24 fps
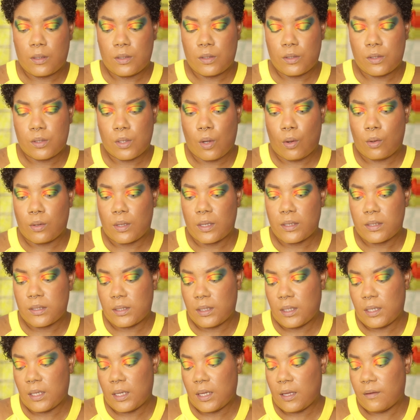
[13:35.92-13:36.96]
So let's
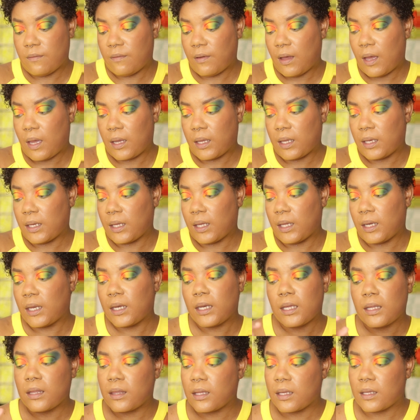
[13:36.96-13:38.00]
see if I can get
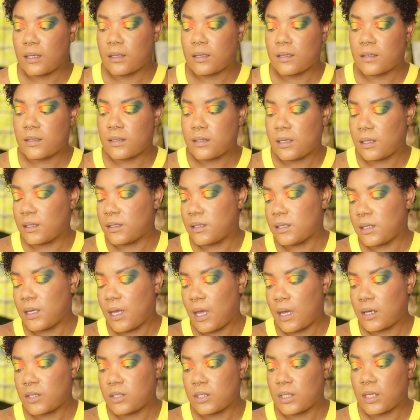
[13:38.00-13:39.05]
anything to stick to the
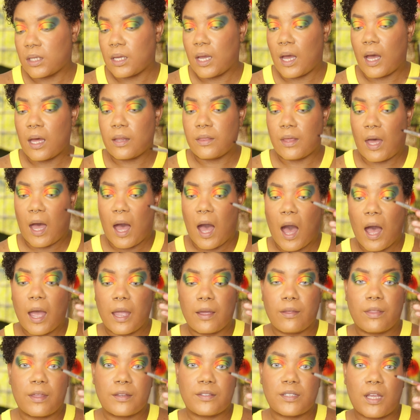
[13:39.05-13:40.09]

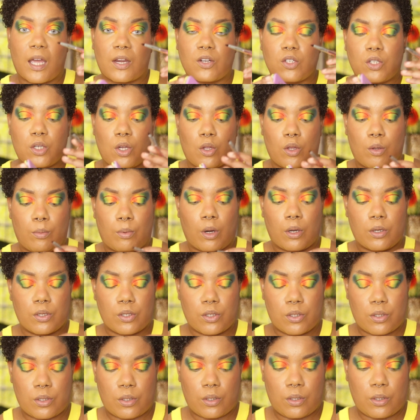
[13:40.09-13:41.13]
eye that's actually on the
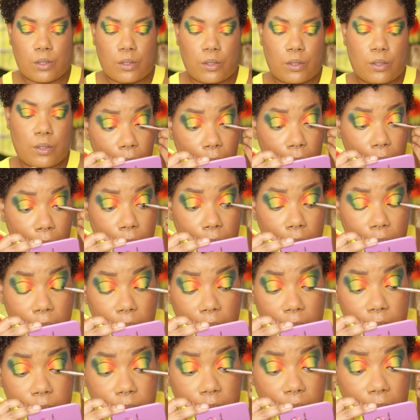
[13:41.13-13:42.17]
brush.
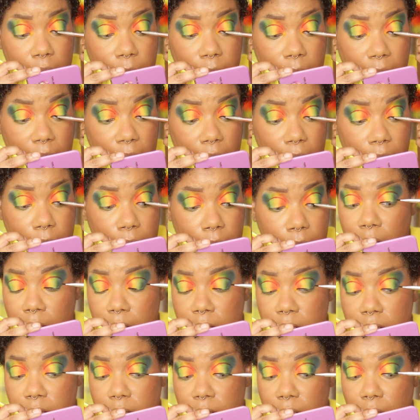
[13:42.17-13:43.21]
Okay, not bad.
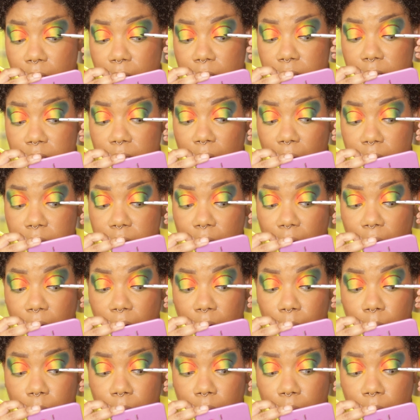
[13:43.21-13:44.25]
It's not
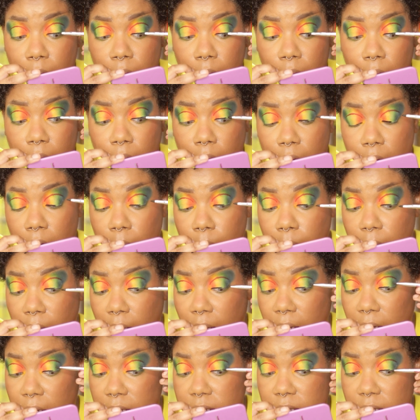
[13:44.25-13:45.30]
terrible.
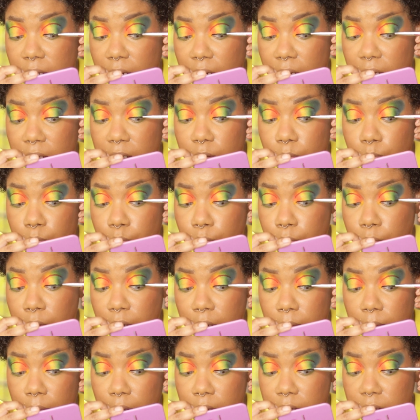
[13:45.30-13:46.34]
Like I said, you
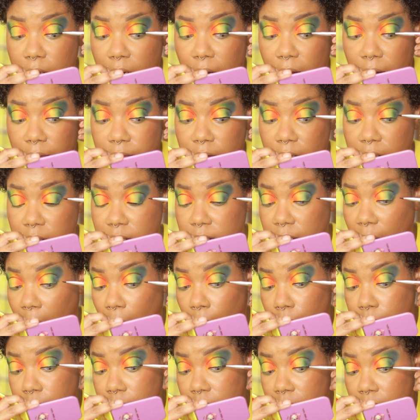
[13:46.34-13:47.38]
pretty much have to
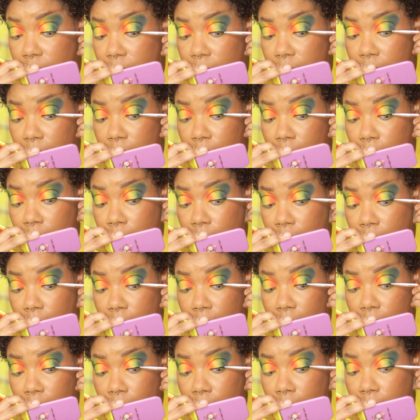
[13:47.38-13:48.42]
douse
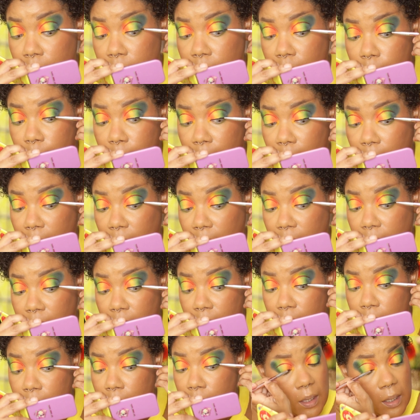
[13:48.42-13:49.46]
the
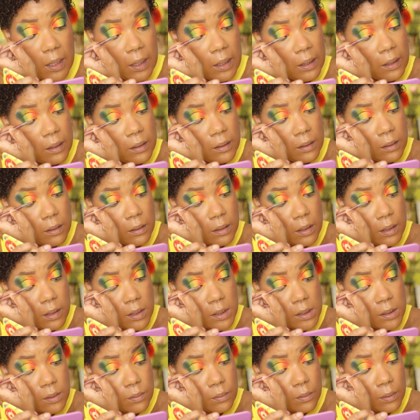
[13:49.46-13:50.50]
pan, and
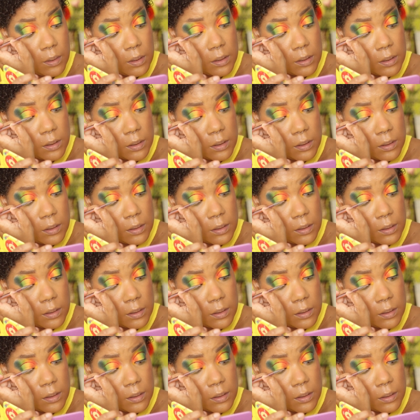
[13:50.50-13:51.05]
this one